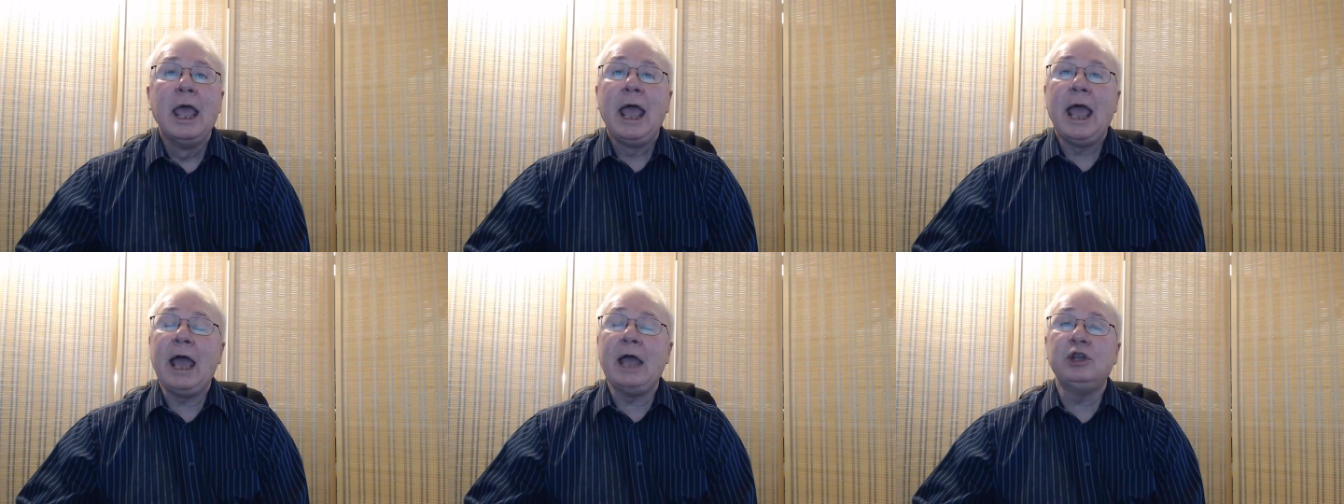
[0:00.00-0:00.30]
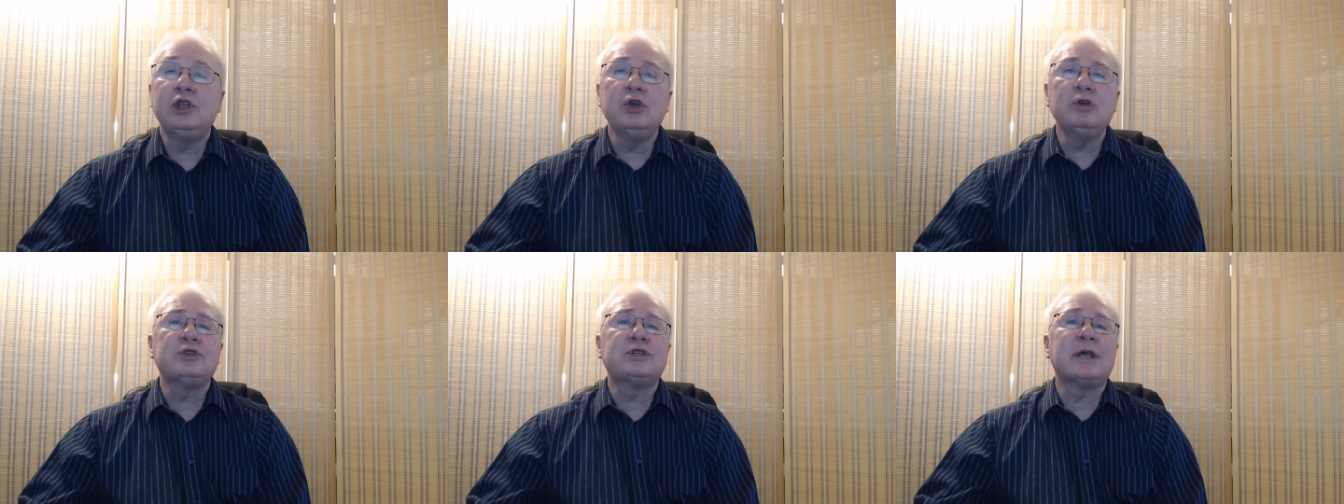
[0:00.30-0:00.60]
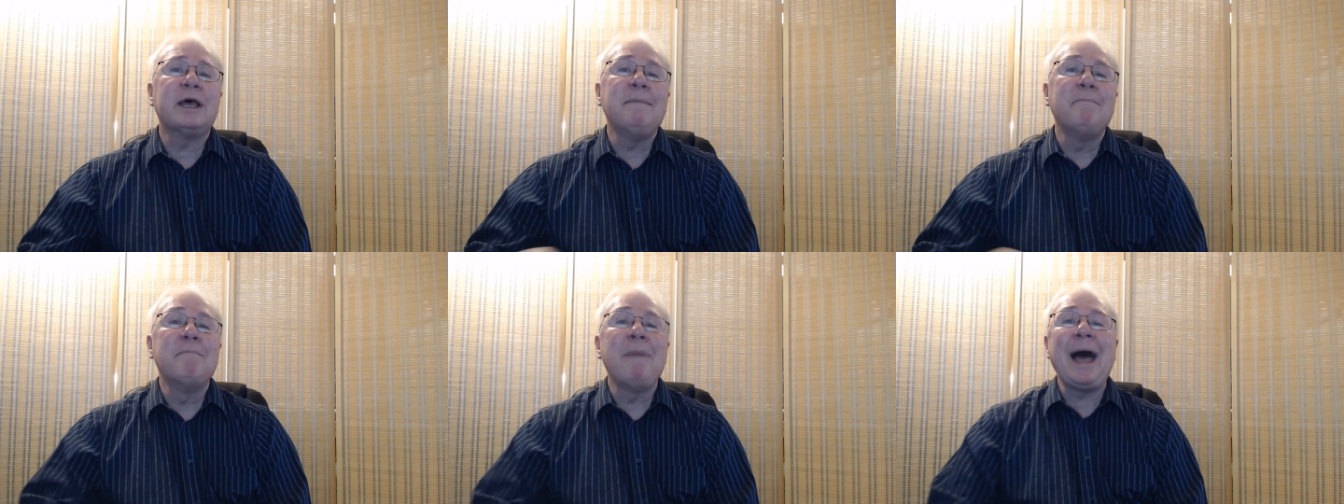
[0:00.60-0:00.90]
And you
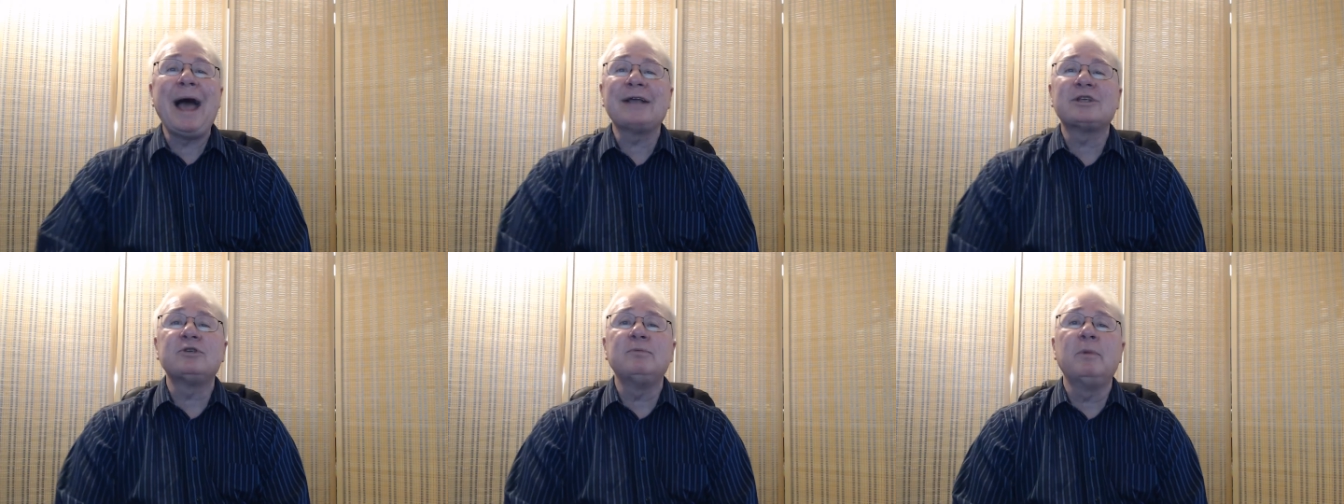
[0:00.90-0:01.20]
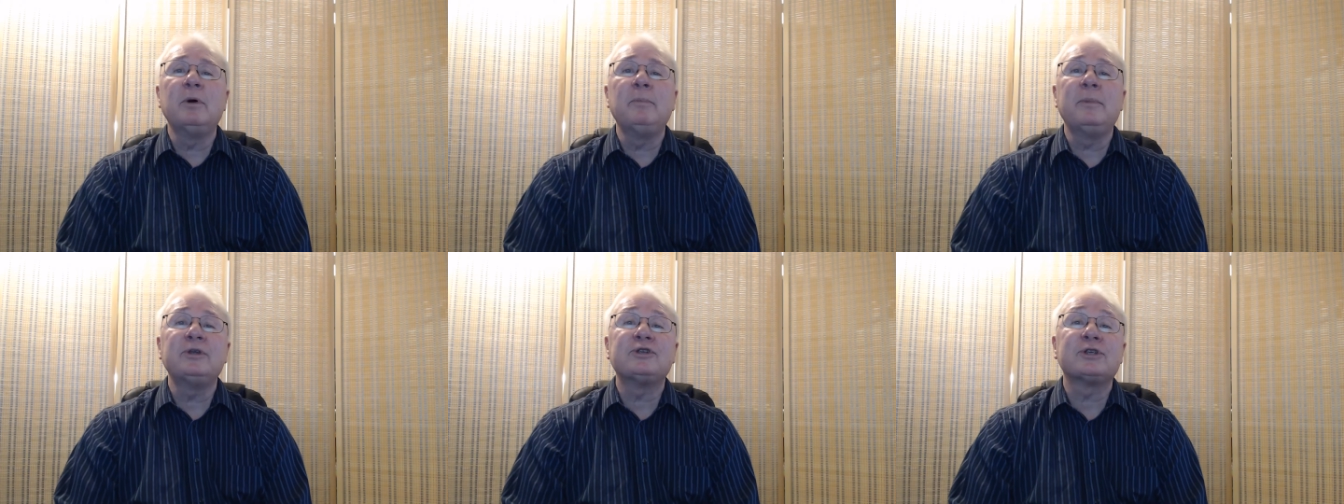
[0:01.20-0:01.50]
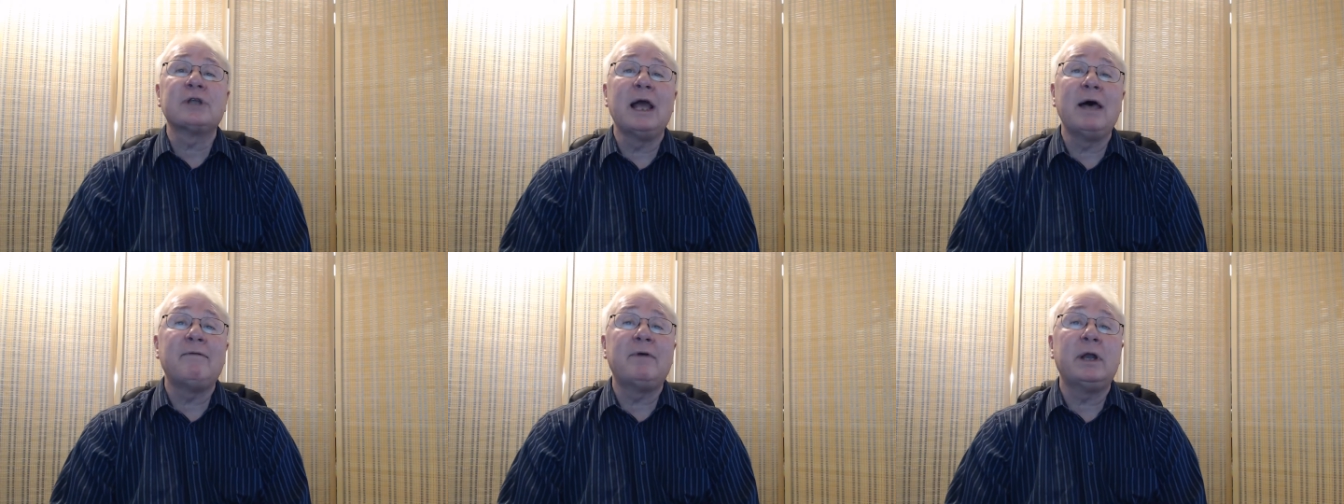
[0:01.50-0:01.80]
say, maximum is
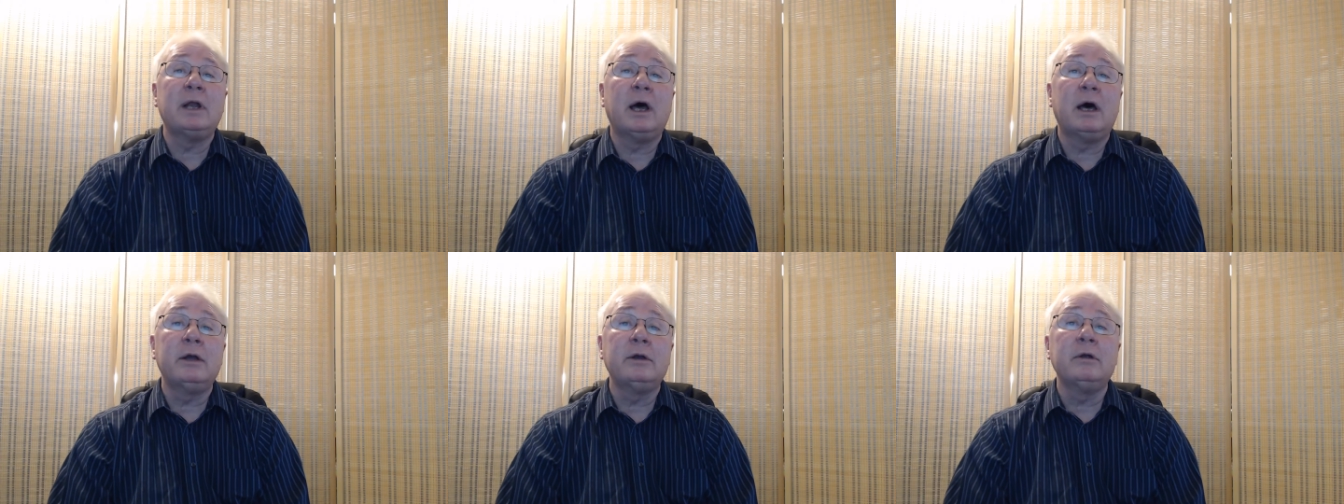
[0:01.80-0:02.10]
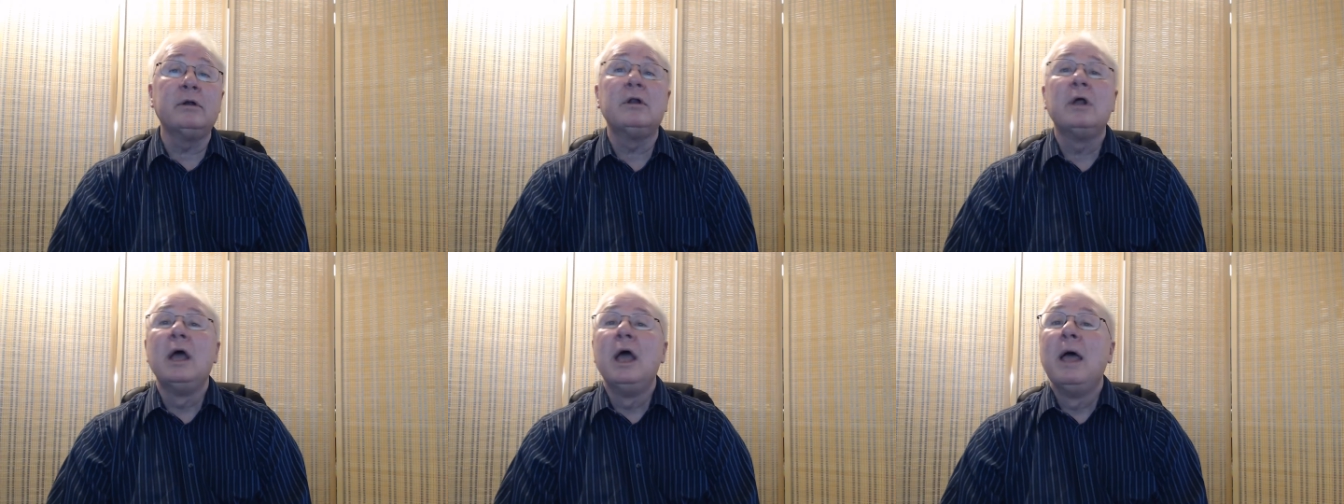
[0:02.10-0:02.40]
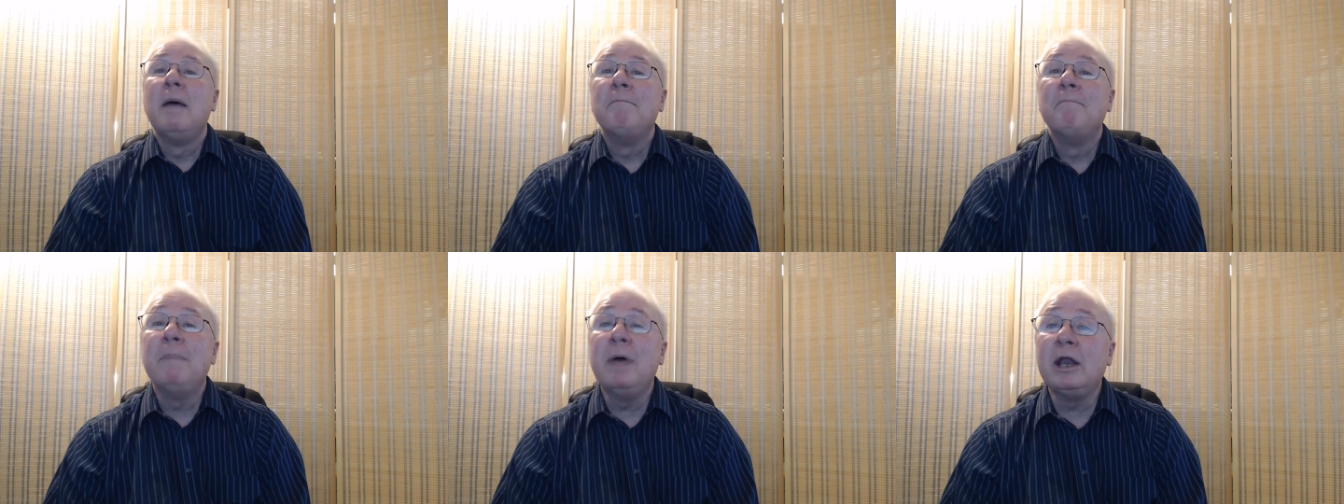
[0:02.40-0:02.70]
$1,100,
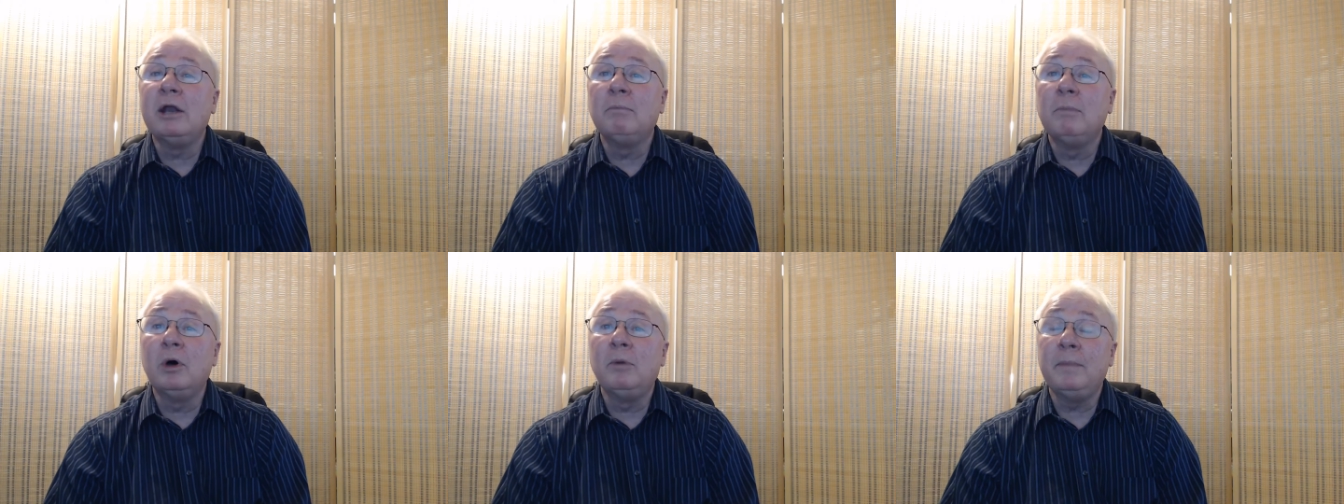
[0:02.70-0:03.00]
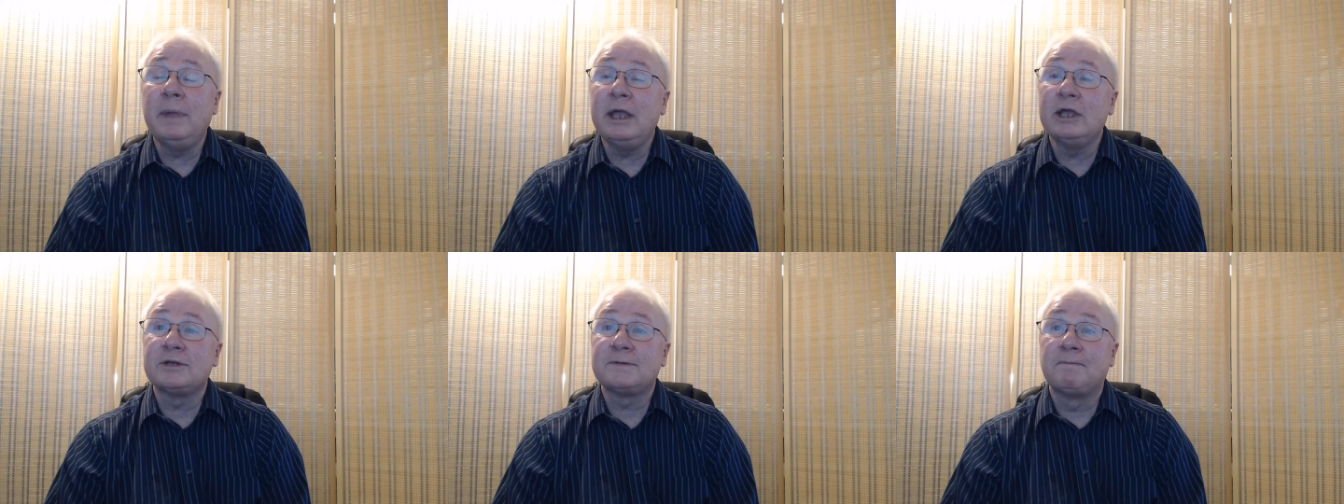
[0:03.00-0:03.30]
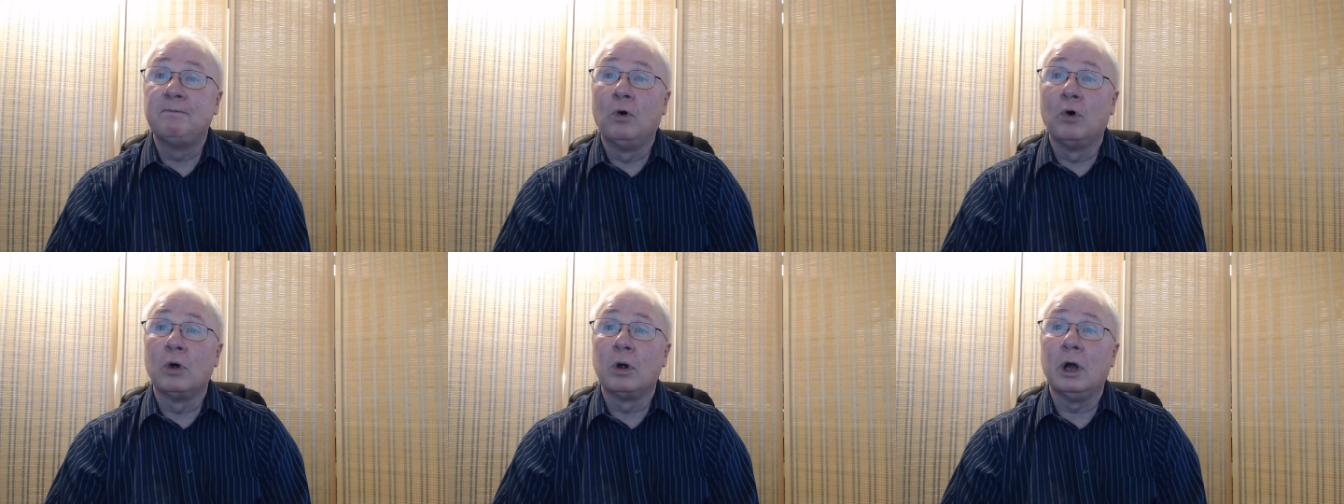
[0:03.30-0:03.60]
minimum is
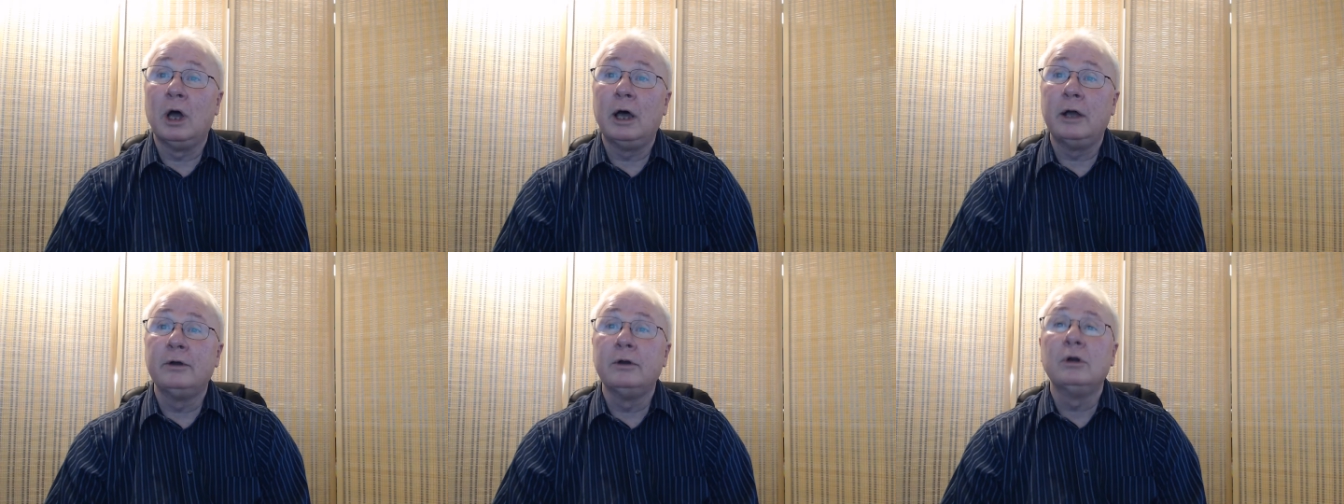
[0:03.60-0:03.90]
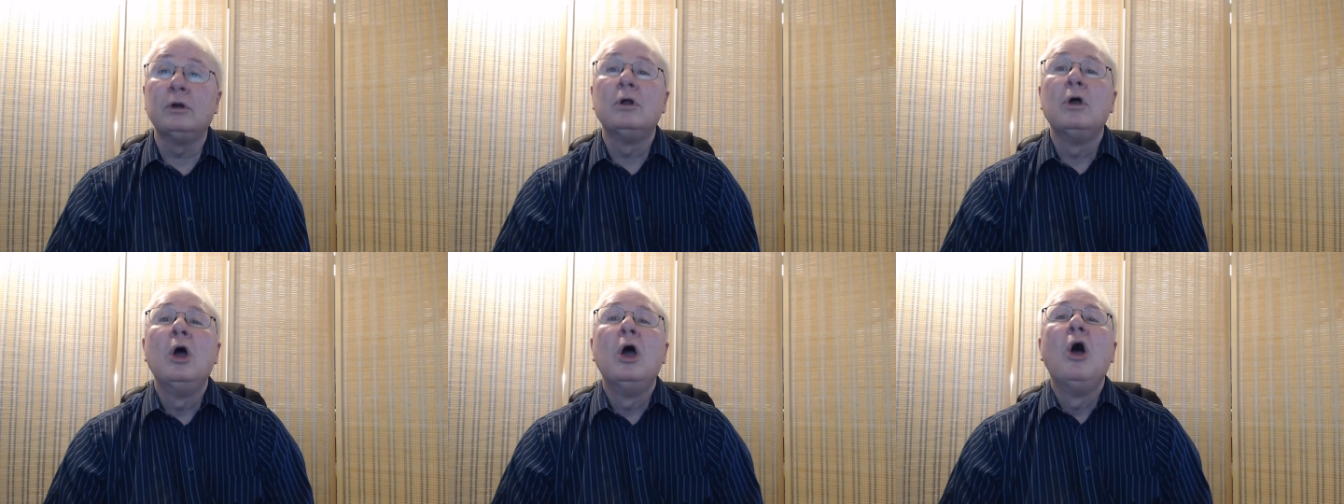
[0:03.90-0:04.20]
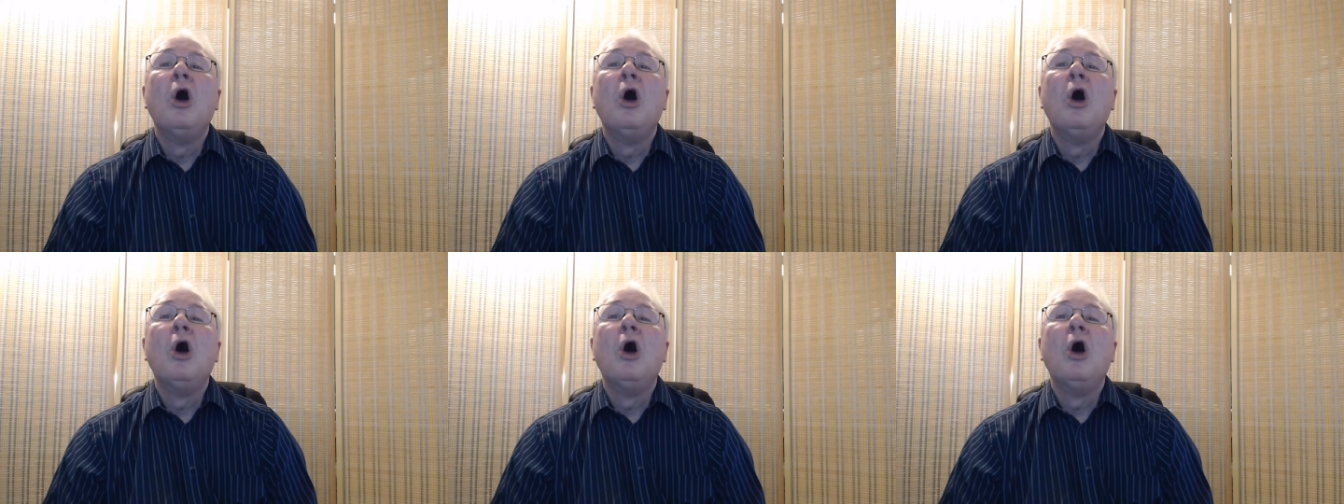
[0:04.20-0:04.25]
$400.